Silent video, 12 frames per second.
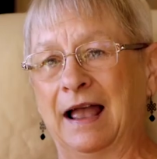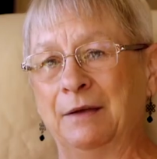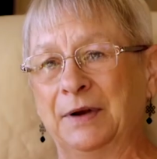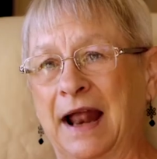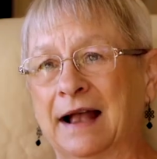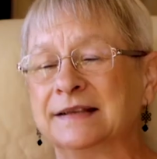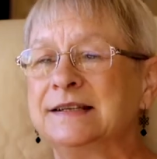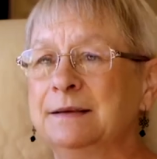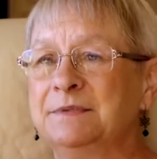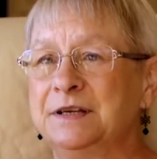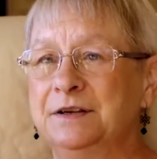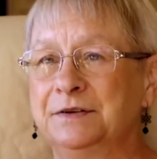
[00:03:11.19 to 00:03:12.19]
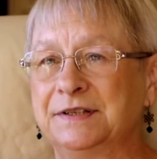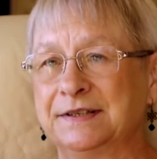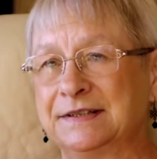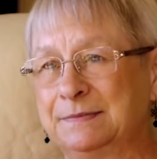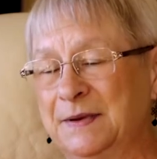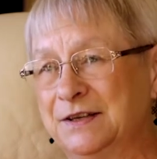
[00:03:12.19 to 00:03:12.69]
I would ask him to use
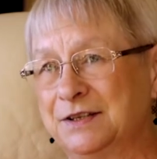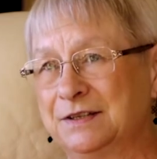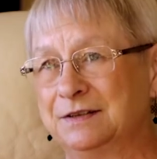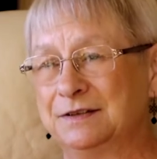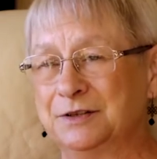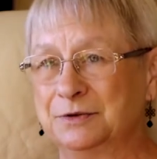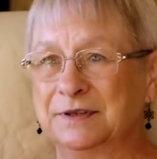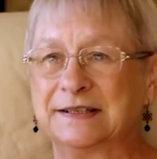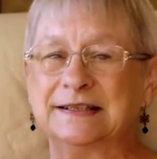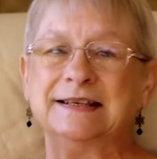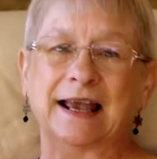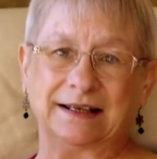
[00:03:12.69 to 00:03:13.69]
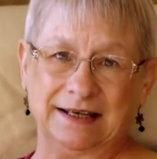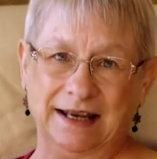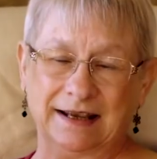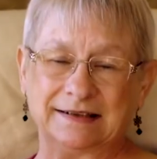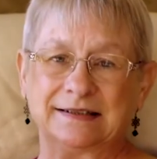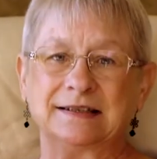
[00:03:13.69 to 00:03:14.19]
his speech tools and
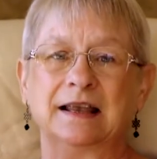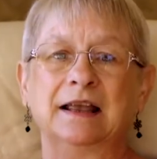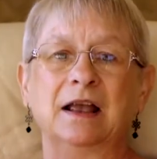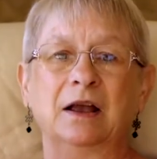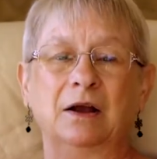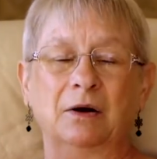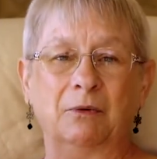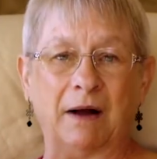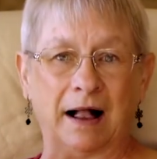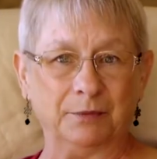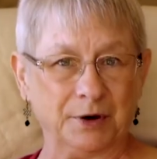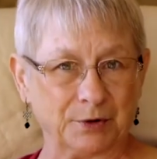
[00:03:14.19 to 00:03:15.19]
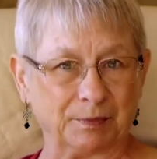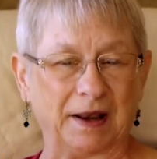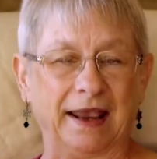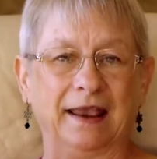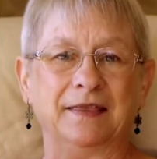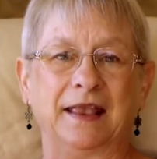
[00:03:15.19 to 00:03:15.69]
techniques while we were
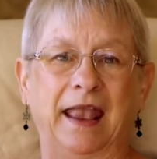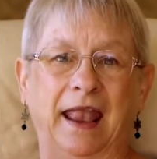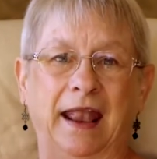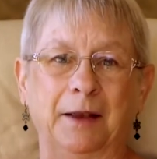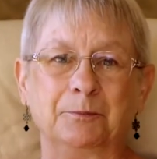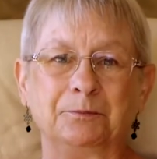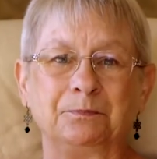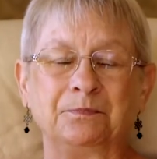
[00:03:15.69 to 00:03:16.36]
playing the game.